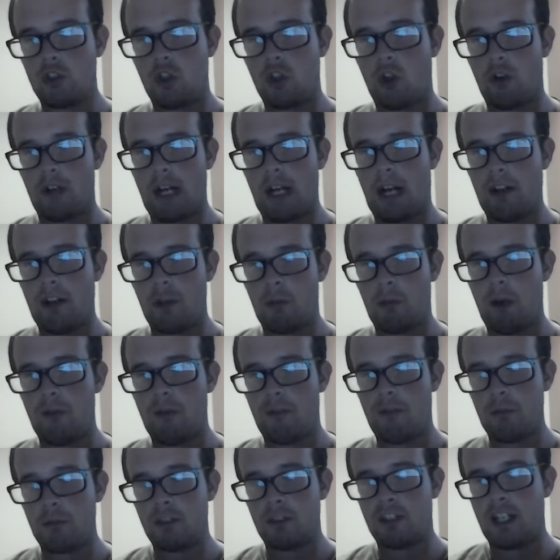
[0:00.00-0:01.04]
story how they went
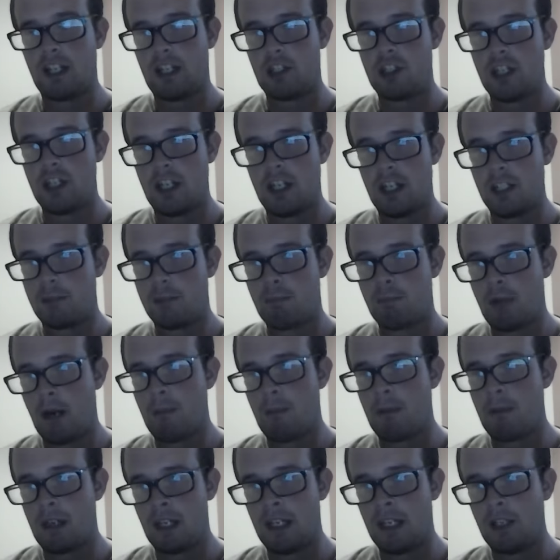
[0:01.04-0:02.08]
from 6 years
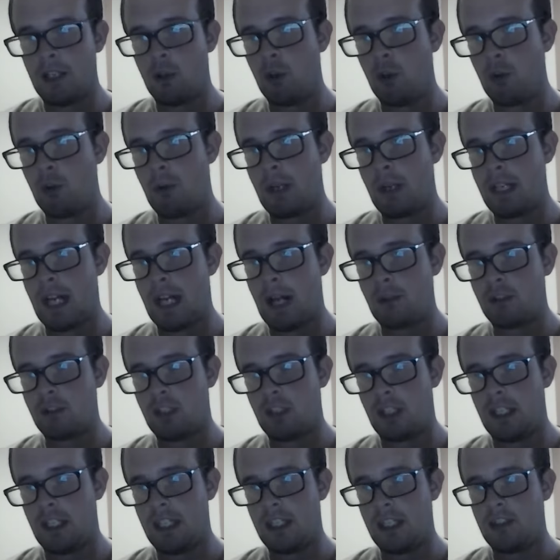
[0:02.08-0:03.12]
Premier League all the way down to
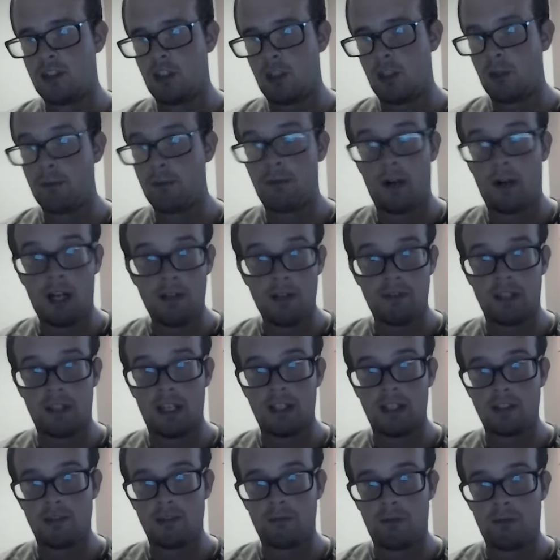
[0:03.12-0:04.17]
League Two, 5
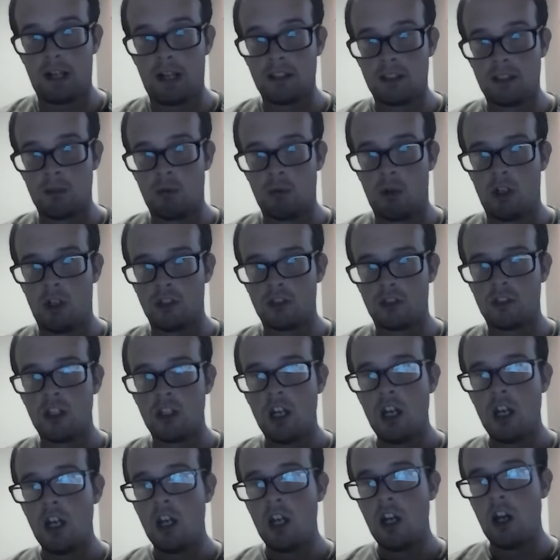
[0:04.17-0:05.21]
years, in fact, it was.
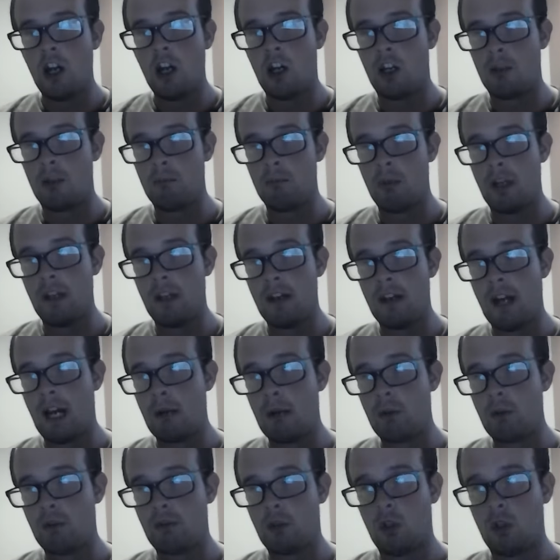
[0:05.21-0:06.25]
And
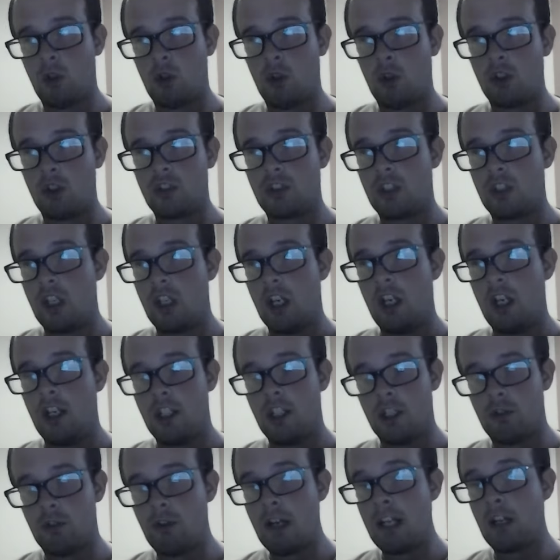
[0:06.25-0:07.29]
now, of course,
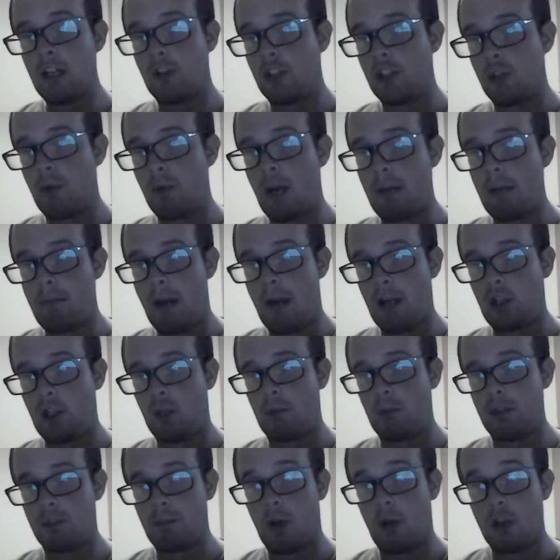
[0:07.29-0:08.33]
you're really on your way back
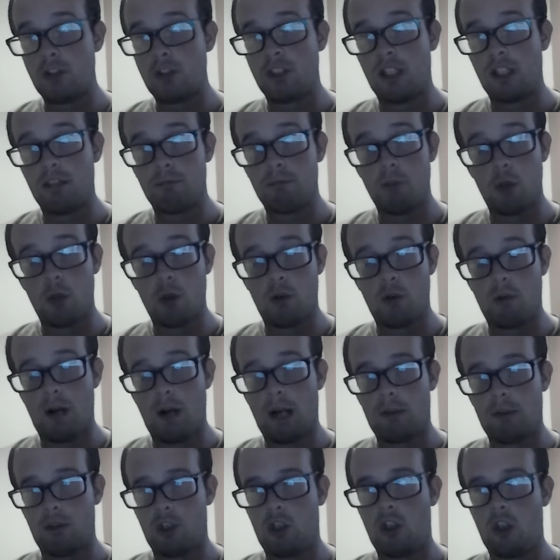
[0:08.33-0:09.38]
up. There's a positive mood
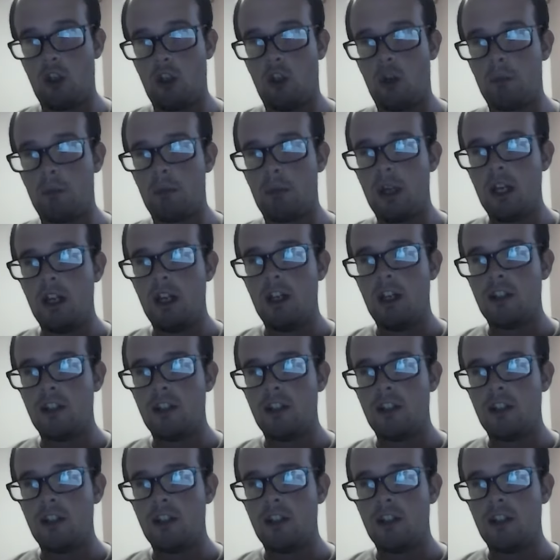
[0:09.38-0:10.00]
around the club.